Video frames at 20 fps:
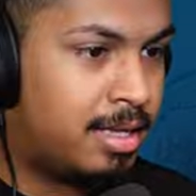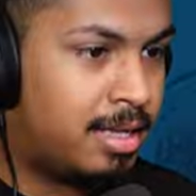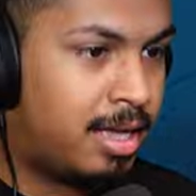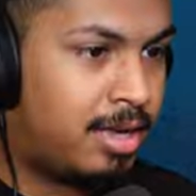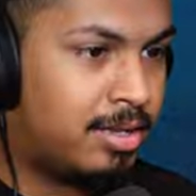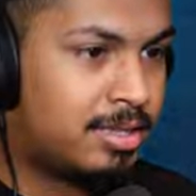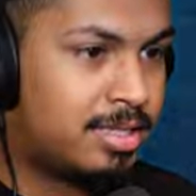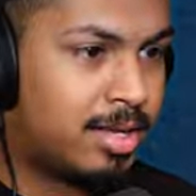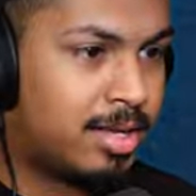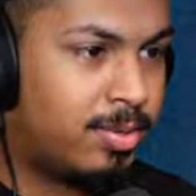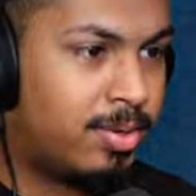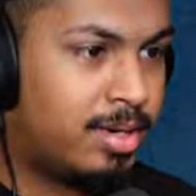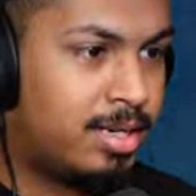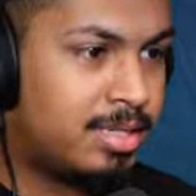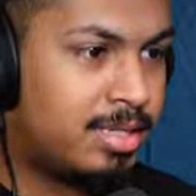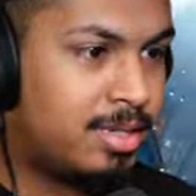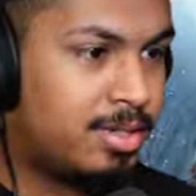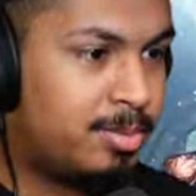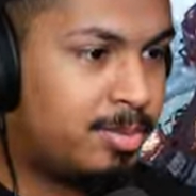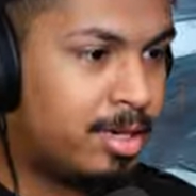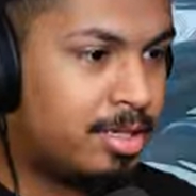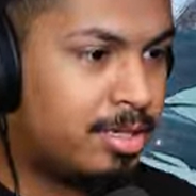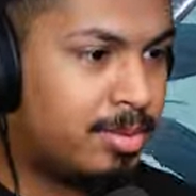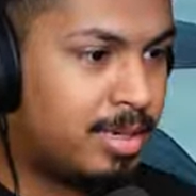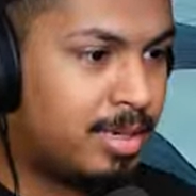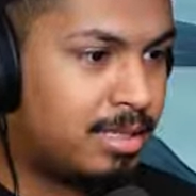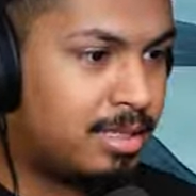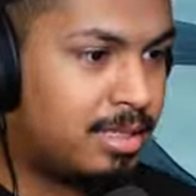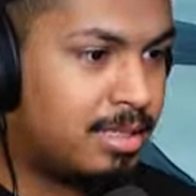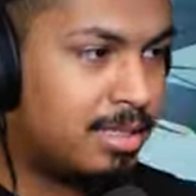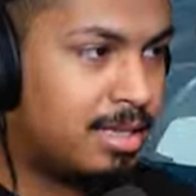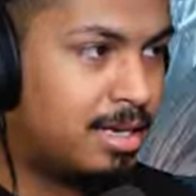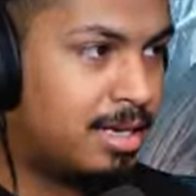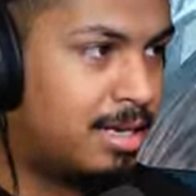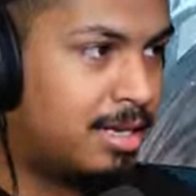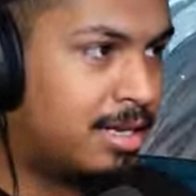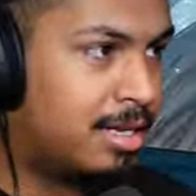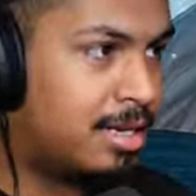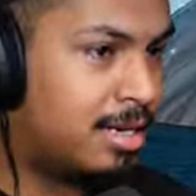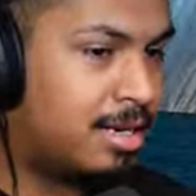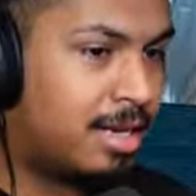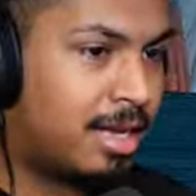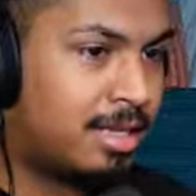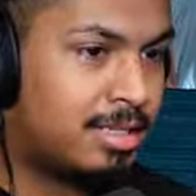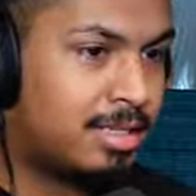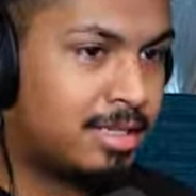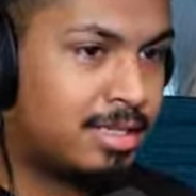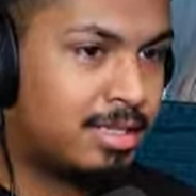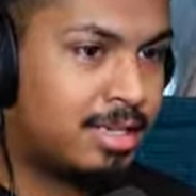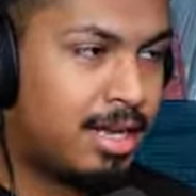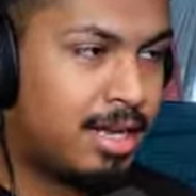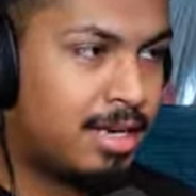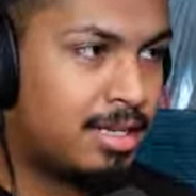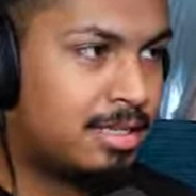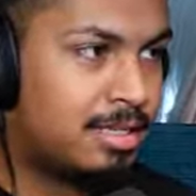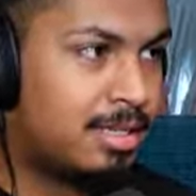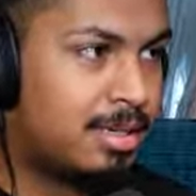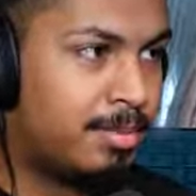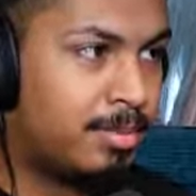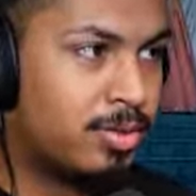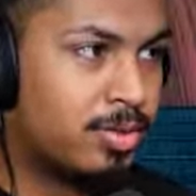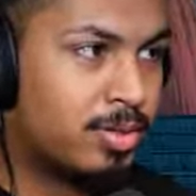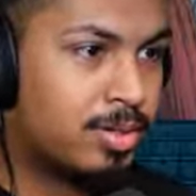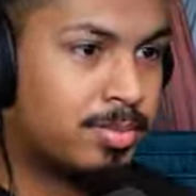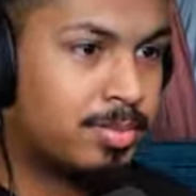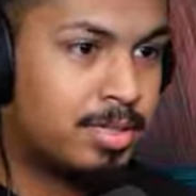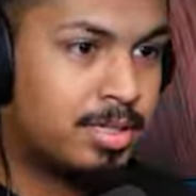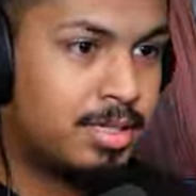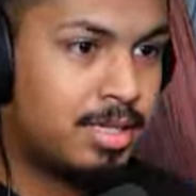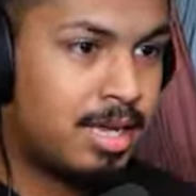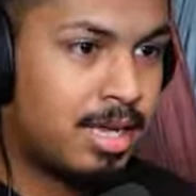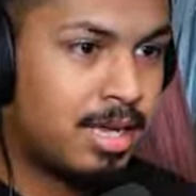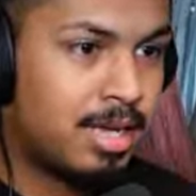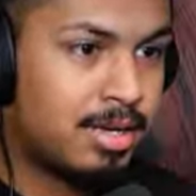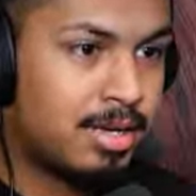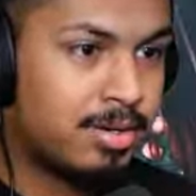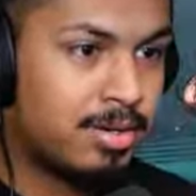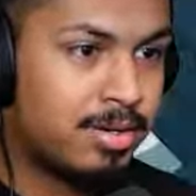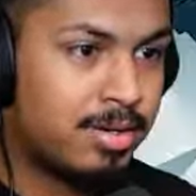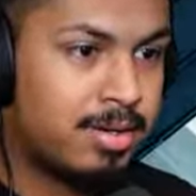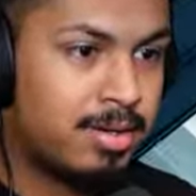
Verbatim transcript: I was like, what is so special about this gun? I just shot it, seemed normal as hell.